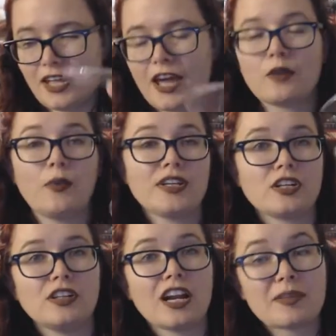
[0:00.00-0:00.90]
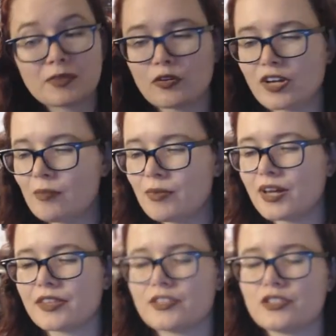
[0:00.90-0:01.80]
stand, which a lot of them don't come with.